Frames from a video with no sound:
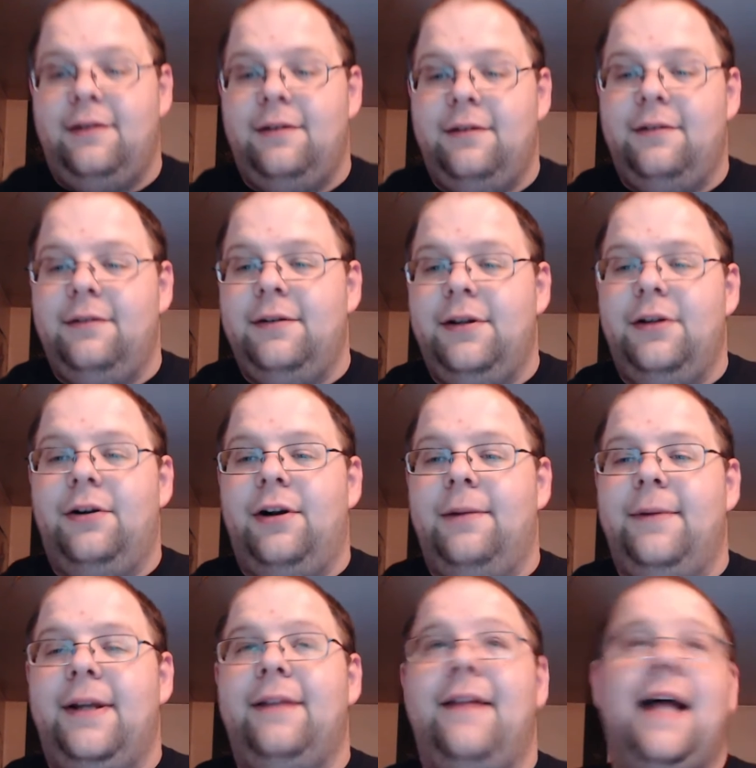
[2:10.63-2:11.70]
You know what I
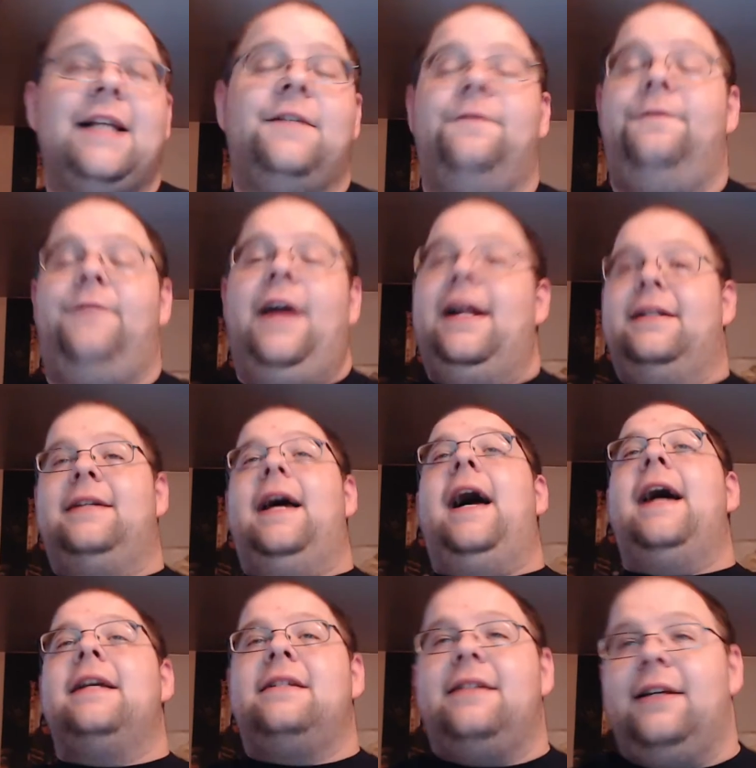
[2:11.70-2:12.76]
mean? That's
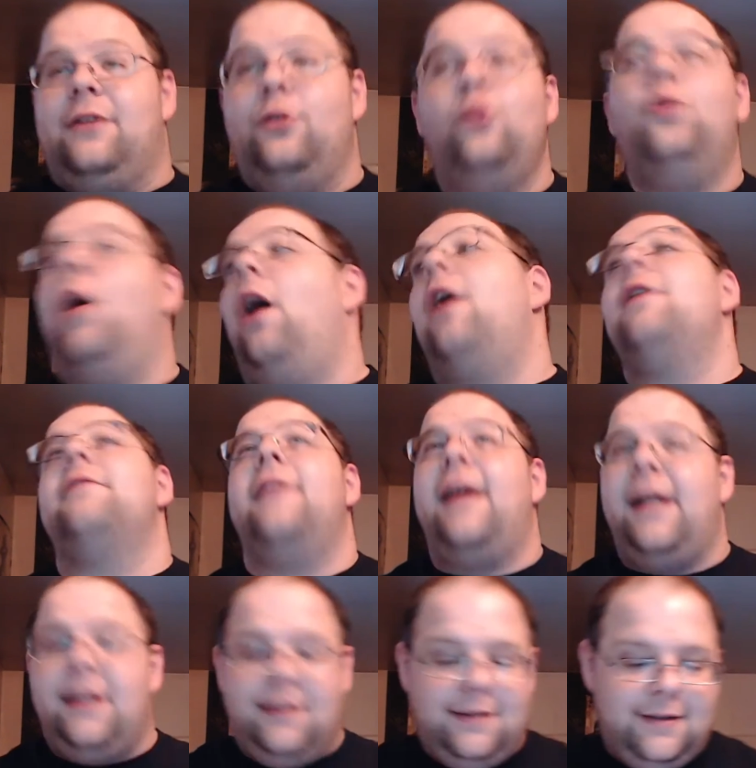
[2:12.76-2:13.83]
fantastic. Who are they?
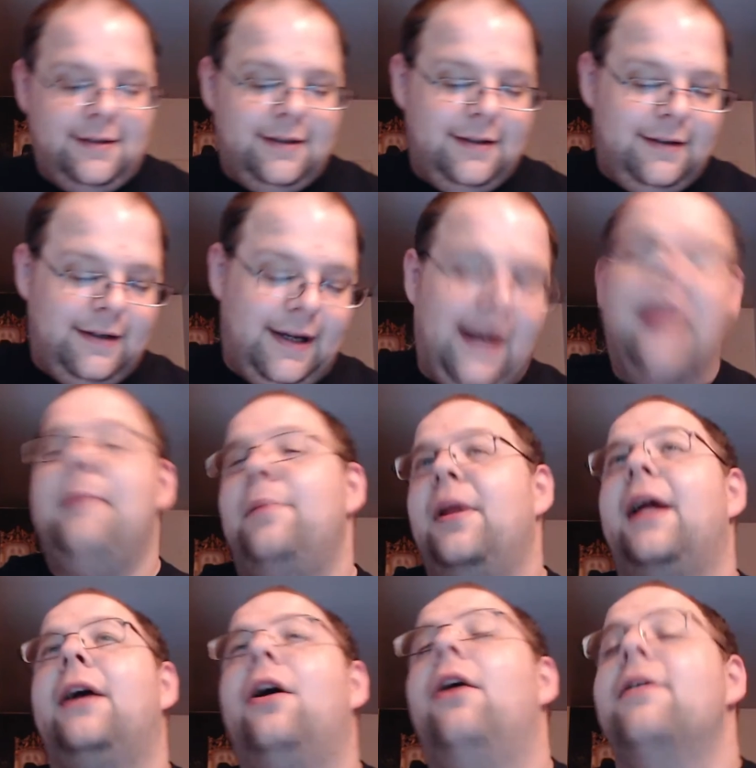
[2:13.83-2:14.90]
And I'd be
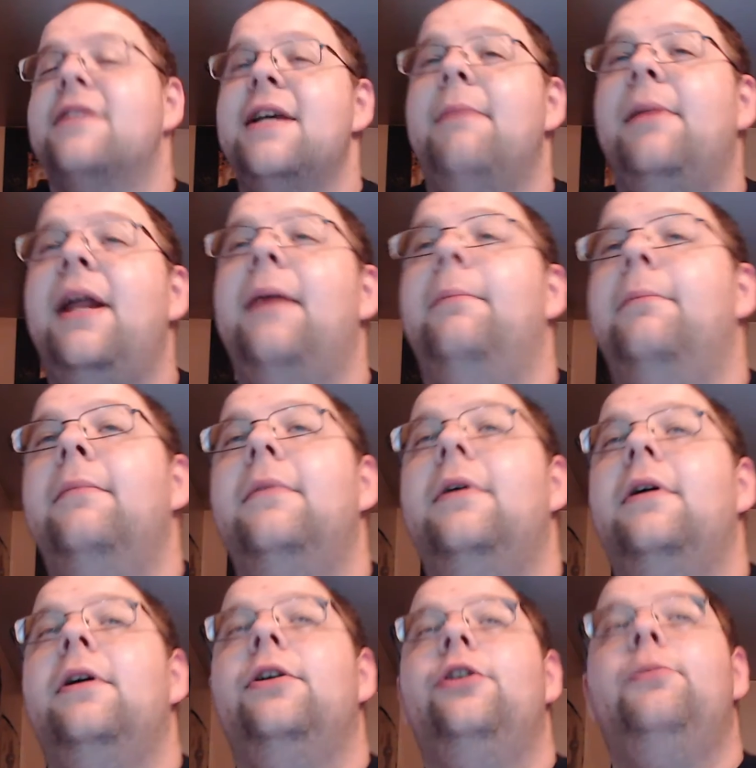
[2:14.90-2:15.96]
like, oh, it's Eminem.
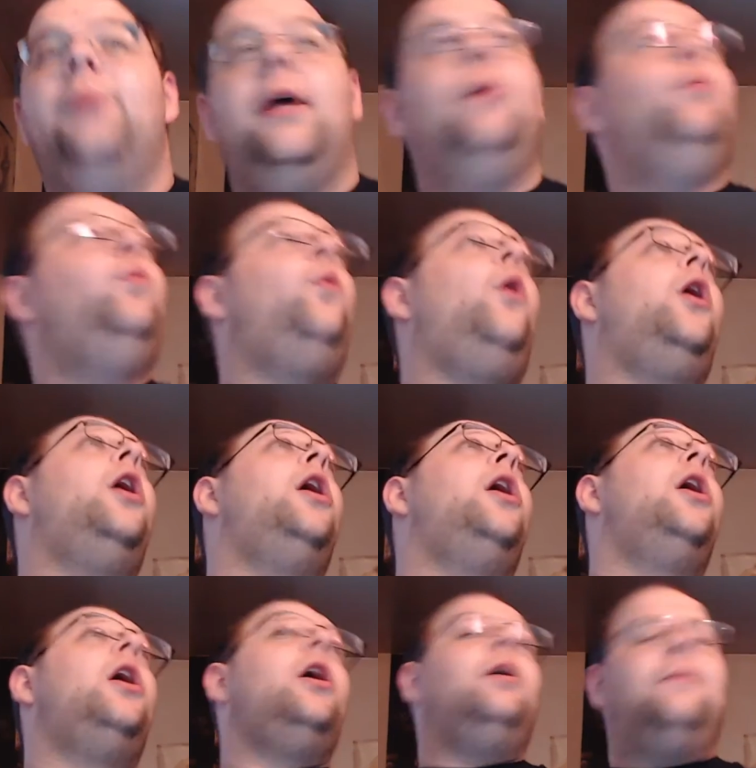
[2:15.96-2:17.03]
You'd be like,
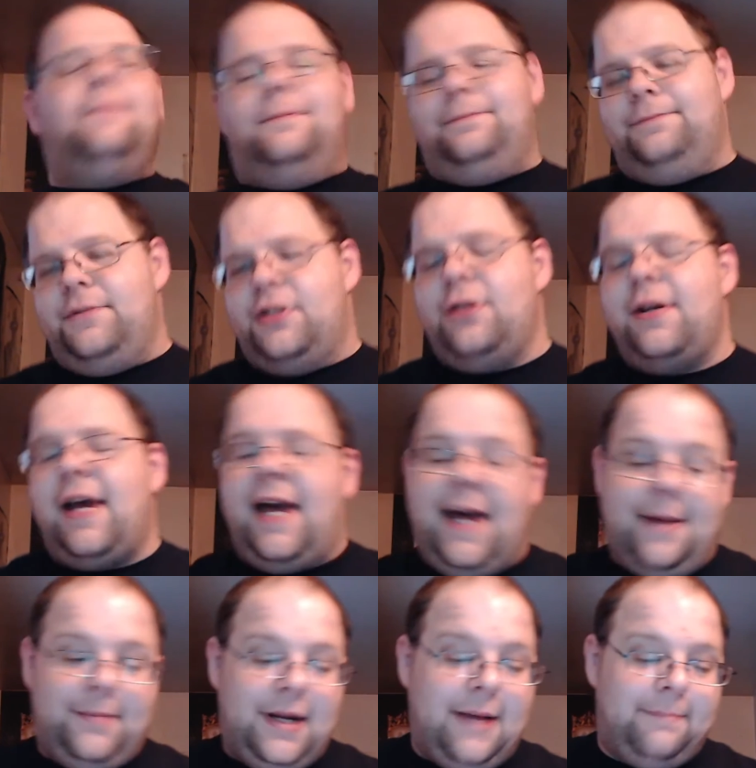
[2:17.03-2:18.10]
what? So, yeah, Eminem.